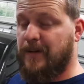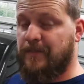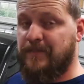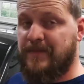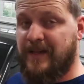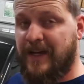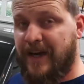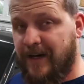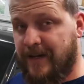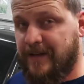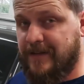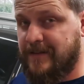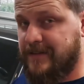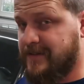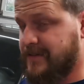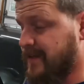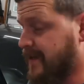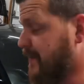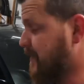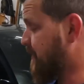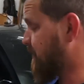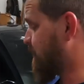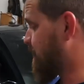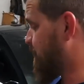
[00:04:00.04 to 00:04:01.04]
I'm not
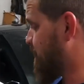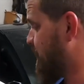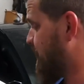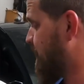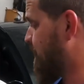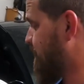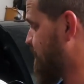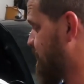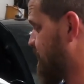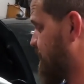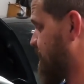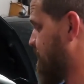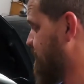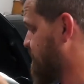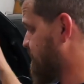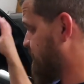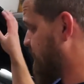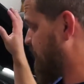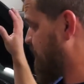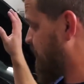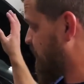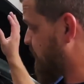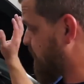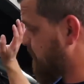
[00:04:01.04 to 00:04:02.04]
excited about is
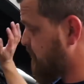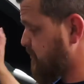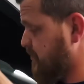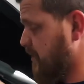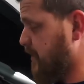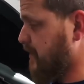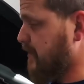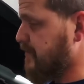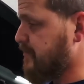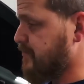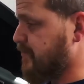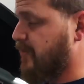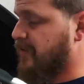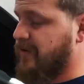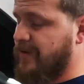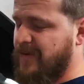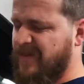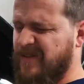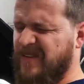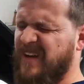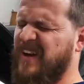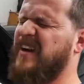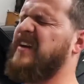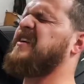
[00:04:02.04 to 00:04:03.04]
having to change
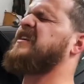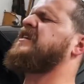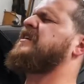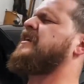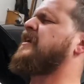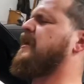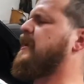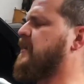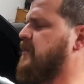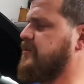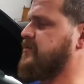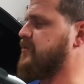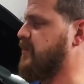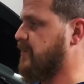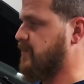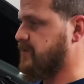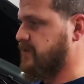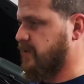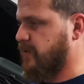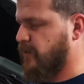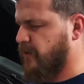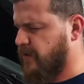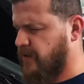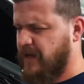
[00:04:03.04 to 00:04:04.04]
oil. I hate
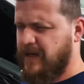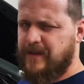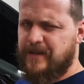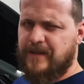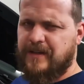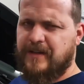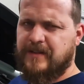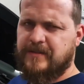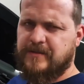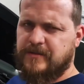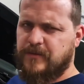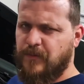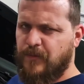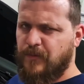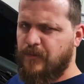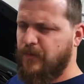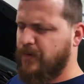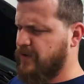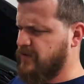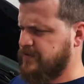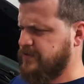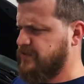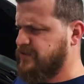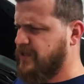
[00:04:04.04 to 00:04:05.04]
changing oil. I think it's the
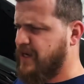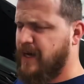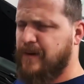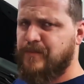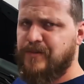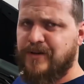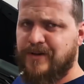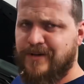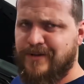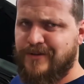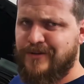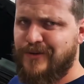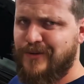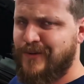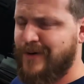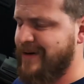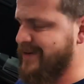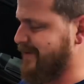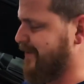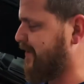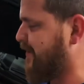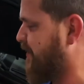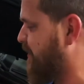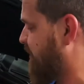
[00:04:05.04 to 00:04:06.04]
worst job you could do
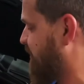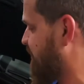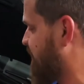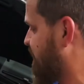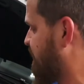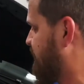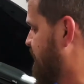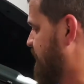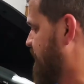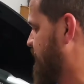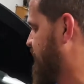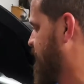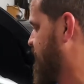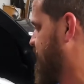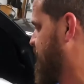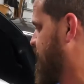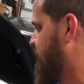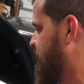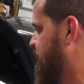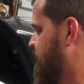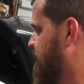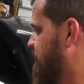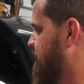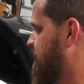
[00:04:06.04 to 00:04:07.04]
on a car.
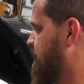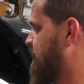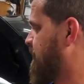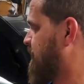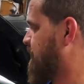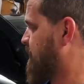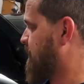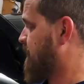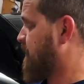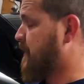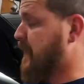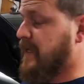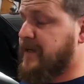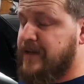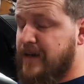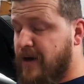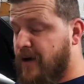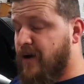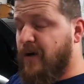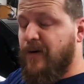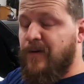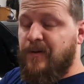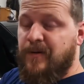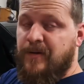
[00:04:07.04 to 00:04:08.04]
And
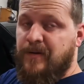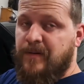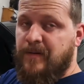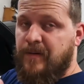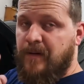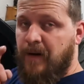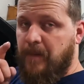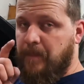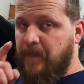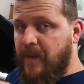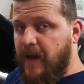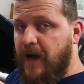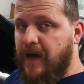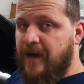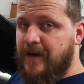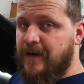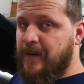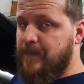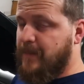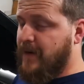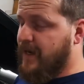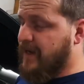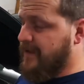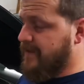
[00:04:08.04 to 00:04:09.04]
no, I'm not
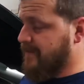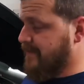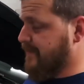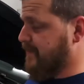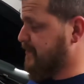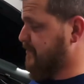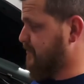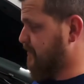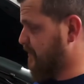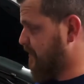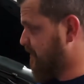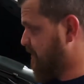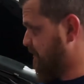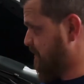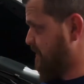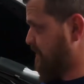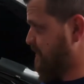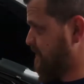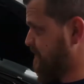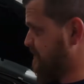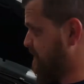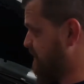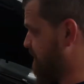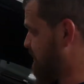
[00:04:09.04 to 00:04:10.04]
gonna buy an electric car
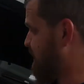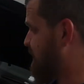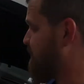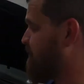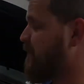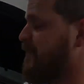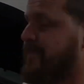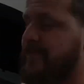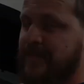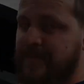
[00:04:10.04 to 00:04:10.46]
because of that.